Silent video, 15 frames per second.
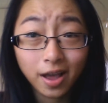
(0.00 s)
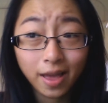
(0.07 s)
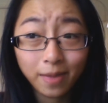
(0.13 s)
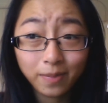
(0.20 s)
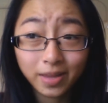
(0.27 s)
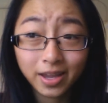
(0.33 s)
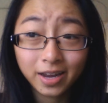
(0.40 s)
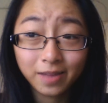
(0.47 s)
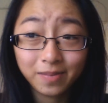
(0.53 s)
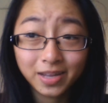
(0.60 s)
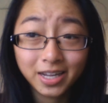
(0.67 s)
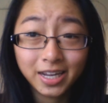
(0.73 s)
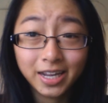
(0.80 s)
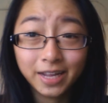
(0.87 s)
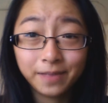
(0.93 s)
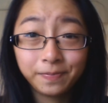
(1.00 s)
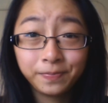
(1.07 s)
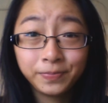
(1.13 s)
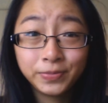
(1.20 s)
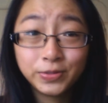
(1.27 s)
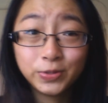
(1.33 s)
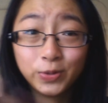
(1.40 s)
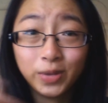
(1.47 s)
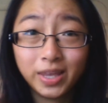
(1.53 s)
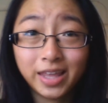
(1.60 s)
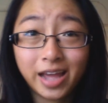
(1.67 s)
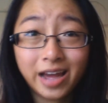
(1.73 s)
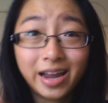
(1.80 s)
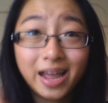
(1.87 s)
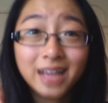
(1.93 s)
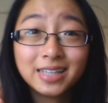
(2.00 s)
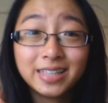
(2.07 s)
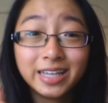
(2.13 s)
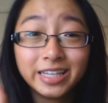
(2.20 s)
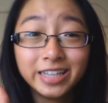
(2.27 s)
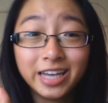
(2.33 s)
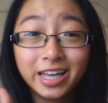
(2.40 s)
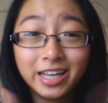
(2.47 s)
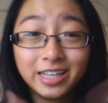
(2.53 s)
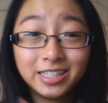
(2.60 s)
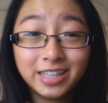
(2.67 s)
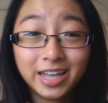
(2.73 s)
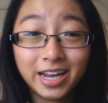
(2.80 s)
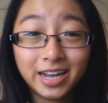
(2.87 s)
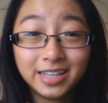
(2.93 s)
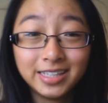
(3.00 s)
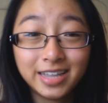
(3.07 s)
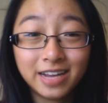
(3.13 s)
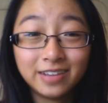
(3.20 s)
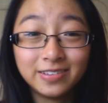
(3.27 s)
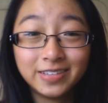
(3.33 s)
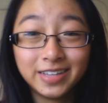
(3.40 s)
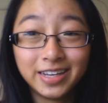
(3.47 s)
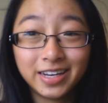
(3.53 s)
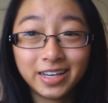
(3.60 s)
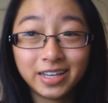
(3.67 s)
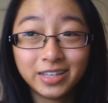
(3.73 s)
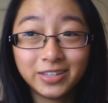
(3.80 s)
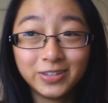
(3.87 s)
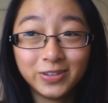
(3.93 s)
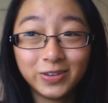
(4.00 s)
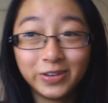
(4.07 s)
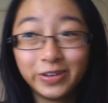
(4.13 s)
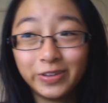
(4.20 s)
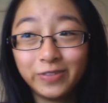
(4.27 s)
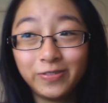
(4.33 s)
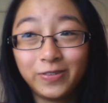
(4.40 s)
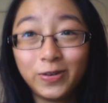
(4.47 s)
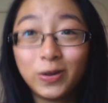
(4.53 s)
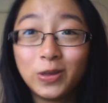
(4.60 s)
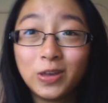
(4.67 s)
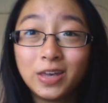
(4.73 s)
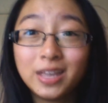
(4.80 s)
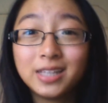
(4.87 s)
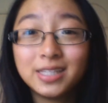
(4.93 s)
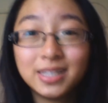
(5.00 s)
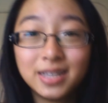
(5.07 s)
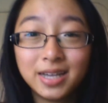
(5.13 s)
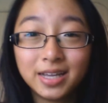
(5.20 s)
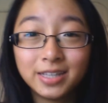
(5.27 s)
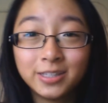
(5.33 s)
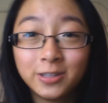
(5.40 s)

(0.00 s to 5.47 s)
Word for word: I'm gonna be doing that accent challenge that I said I was gonna do for you yesterday.